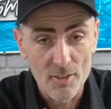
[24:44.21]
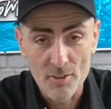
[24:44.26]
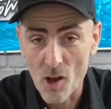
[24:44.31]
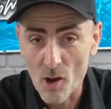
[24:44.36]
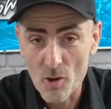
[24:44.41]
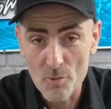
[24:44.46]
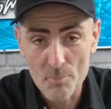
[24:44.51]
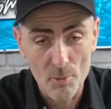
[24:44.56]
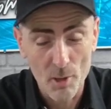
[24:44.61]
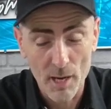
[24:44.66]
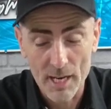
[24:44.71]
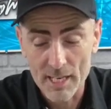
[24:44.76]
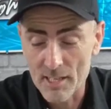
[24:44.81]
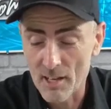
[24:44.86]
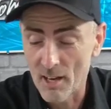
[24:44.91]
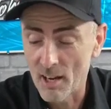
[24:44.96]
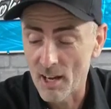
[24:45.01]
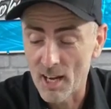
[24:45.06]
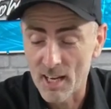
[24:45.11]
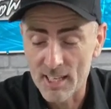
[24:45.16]
no
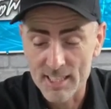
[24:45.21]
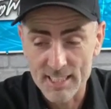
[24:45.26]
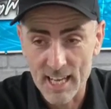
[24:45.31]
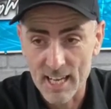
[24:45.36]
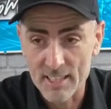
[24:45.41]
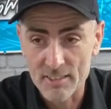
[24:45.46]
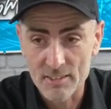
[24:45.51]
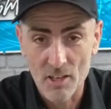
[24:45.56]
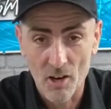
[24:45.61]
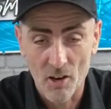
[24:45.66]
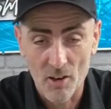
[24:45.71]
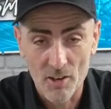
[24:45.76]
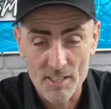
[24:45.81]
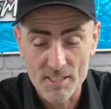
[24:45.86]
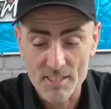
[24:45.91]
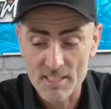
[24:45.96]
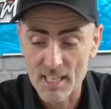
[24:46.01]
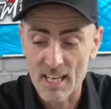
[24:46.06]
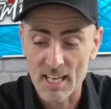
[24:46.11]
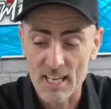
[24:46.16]
brainer, again,
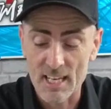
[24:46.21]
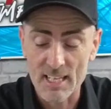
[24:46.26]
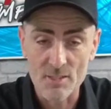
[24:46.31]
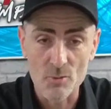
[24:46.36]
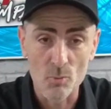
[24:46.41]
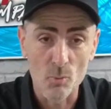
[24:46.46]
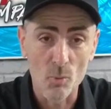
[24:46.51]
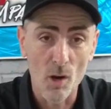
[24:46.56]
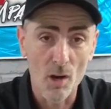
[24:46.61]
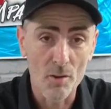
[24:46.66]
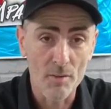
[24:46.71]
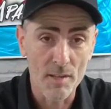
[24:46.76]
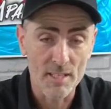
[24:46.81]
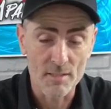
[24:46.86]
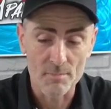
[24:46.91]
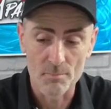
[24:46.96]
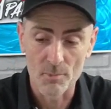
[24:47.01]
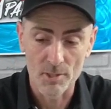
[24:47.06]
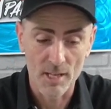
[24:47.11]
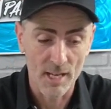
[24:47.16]
guys, it is worth
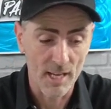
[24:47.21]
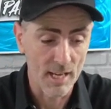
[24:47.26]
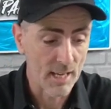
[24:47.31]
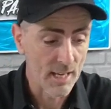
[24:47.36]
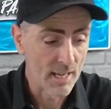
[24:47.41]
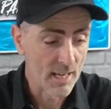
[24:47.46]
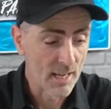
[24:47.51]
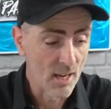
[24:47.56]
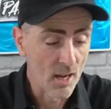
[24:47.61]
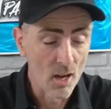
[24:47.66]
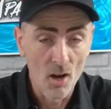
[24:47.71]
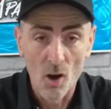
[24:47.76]
its money